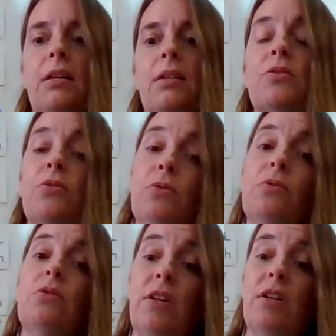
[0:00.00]
School
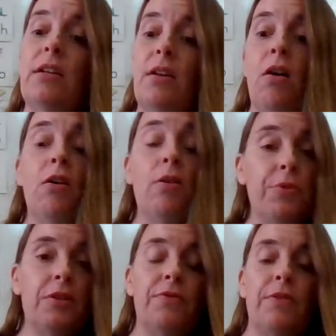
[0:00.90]
is very calm,
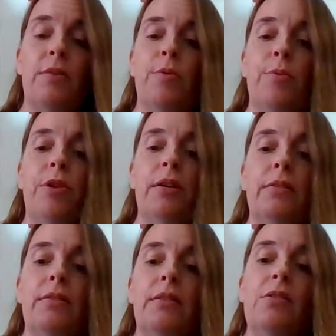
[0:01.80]
said Farmer
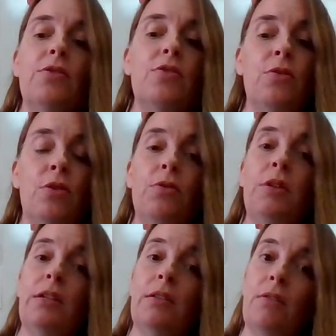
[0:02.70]
Brown. There is no
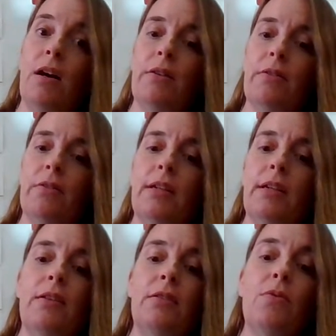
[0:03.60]
hooting, no hollering,
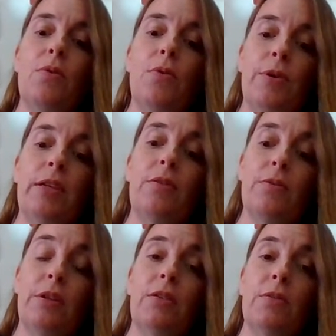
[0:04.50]
and no oink,
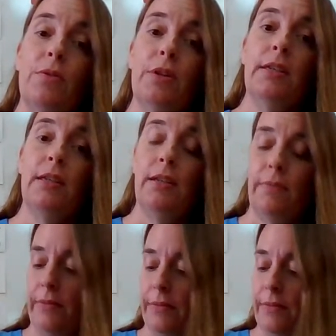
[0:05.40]
oink, oinking.
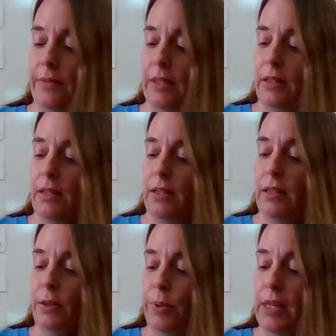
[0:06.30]

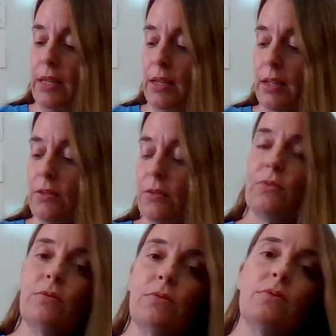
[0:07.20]
The pigs
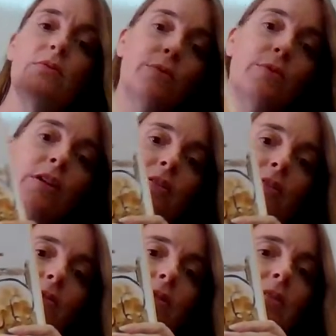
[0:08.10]
were not
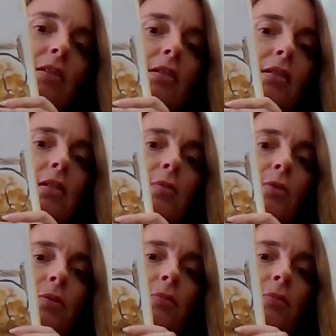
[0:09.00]
so excited anymore.